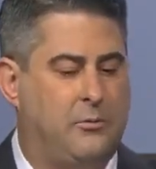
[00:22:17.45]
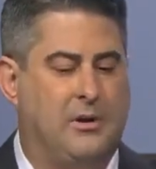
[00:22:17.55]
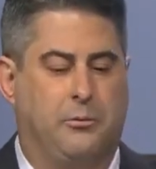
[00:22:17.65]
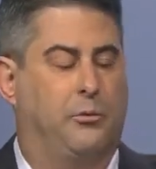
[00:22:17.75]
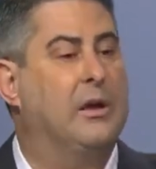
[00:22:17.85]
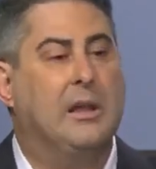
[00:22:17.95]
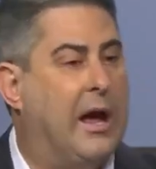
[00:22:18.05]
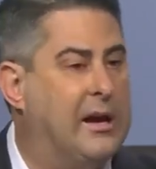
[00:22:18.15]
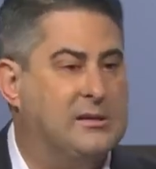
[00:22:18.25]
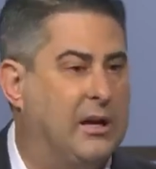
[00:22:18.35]
really
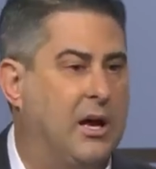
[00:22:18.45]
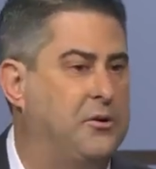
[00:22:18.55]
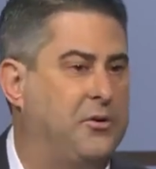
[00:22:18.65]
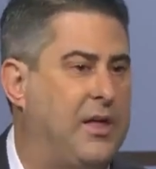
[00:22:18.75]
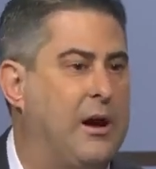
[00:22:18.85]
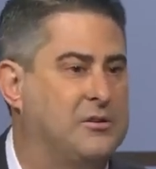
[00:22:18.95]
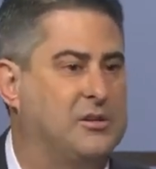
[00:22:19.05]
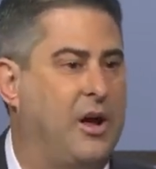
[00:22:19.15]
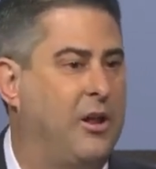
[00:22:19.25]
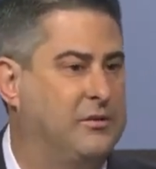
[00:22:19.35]
realizing
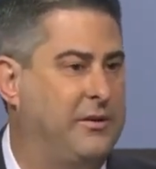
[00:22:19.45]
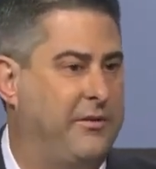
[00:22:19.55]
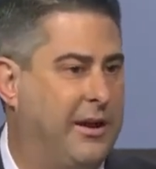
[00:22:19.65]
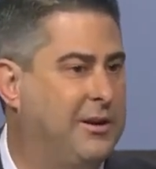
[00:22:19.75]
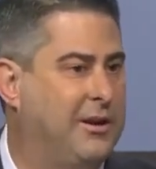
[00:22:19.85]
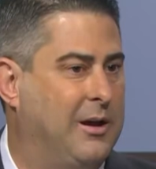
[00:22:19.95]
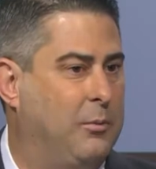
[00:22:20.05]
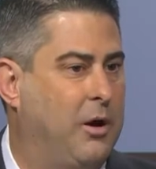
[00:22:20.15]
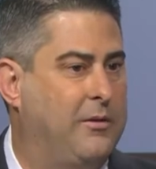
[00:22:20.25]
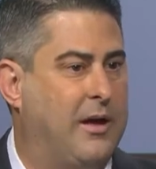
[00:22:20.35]
$100,000 of
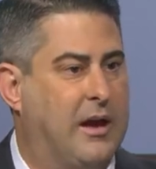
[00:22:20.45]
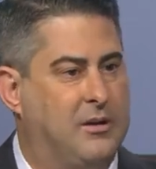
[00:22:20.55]
income, are they?